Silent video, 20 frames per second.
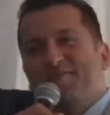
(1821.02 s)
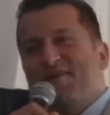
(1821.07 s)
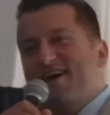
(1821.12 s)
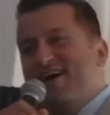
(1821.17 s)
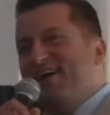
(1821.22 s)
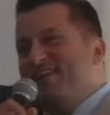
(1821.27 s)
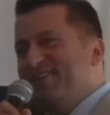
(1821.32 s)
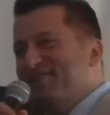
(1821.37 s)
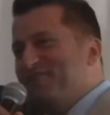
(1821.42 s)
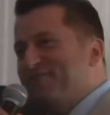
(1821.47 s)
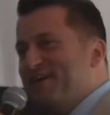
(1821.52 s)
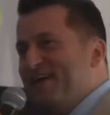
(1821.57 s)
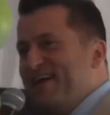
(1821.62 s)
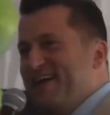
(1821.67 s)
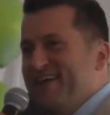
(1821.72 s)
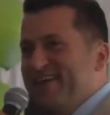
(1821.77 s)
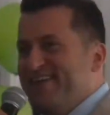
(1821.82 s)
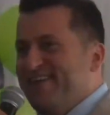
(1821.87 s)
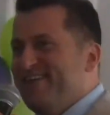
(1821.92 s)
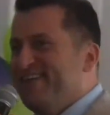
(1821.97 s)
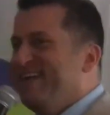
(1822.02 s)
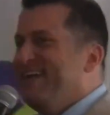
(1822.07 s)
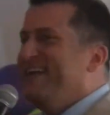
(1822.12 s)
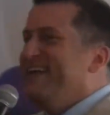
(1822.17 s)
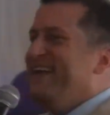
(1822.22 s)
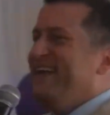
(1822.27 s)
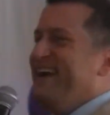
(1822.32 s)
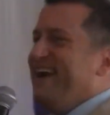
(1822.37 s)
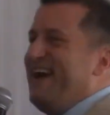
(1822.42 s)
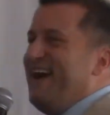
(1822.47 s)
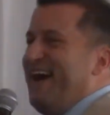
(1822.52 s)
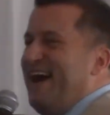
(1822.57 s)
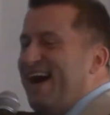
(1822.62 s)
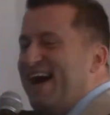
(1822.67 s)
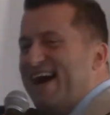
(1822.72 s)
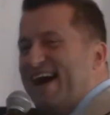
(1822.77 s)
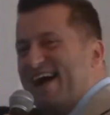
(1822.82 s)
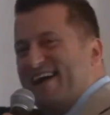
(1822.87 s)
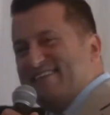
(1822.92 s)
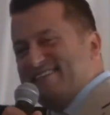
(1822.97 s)
bottle in front of you.
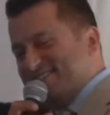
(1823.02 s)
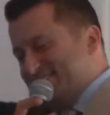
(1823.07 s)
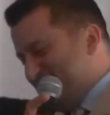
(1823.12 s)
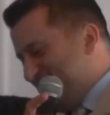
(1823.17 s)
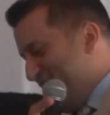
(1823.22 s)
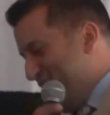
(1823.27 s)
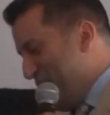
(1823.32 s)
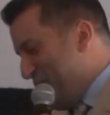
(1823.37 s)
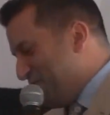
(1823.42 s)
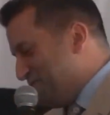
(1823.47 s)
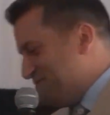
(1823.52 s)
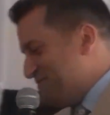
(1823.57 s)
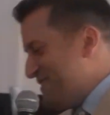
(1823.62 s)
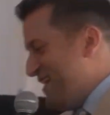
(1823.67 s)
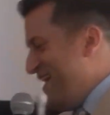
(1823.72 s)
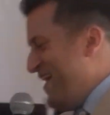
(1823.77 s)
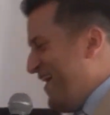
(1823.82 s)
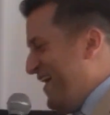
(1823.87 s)
All right, so